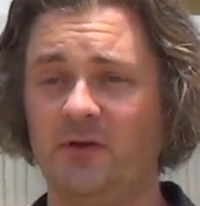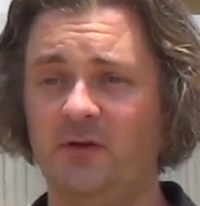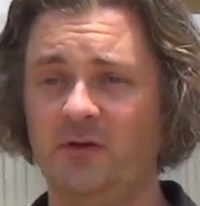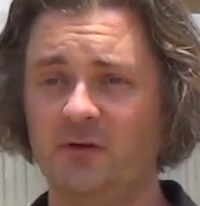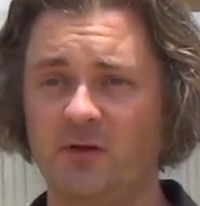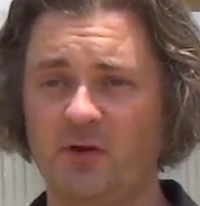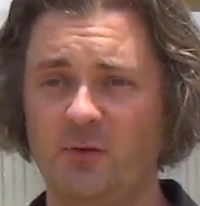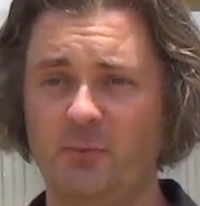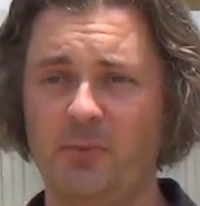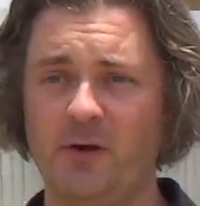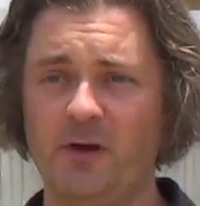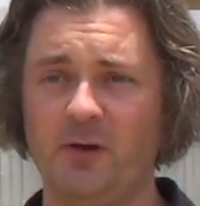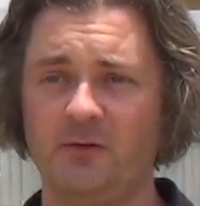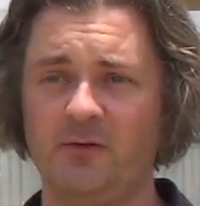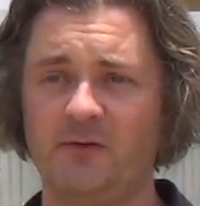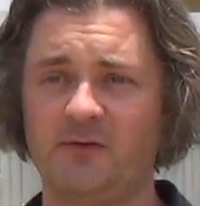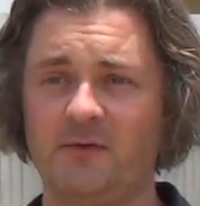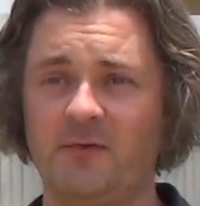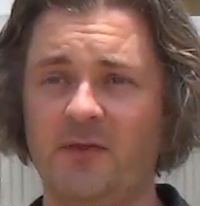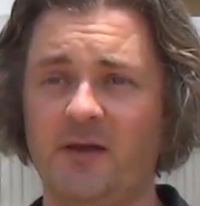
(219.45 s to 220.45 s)
yield
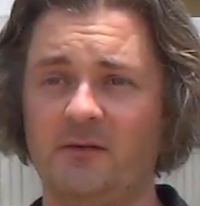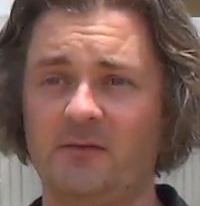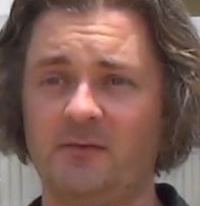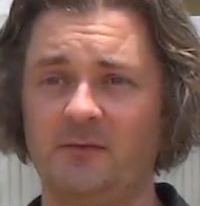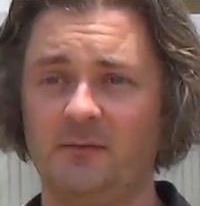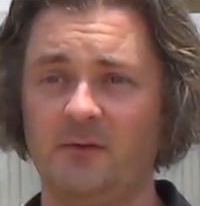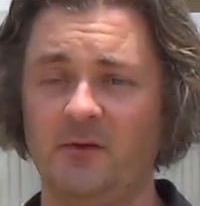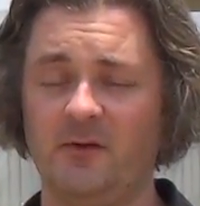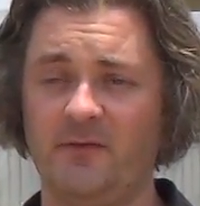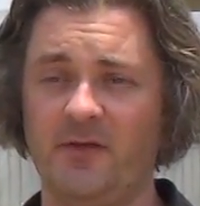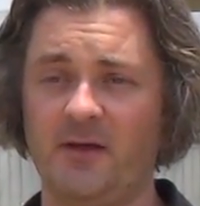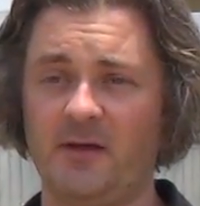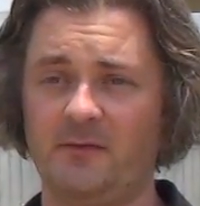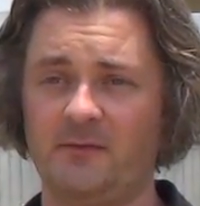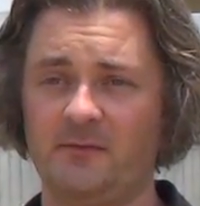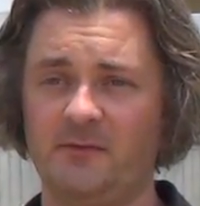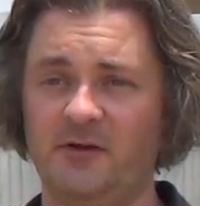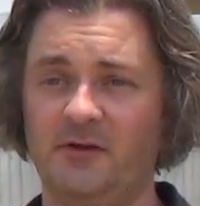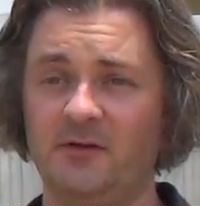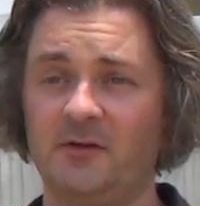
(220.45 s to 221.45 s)
components of that
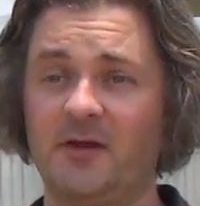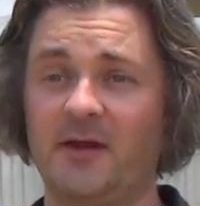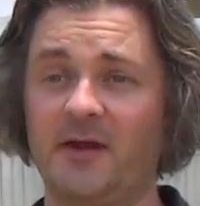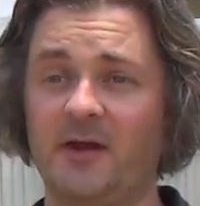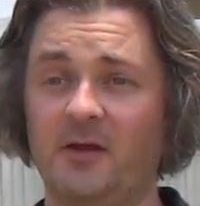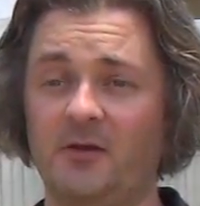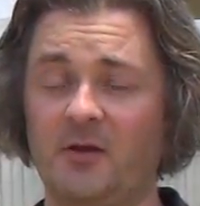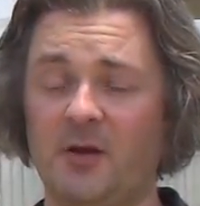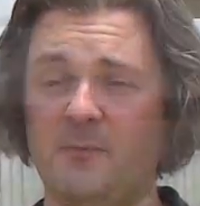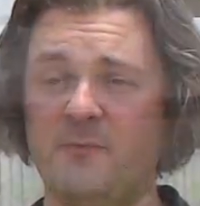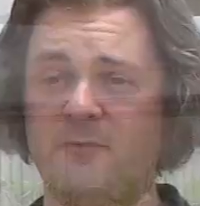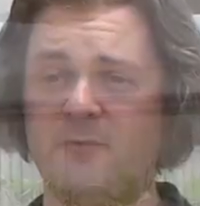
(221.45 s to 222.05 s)
yield gain come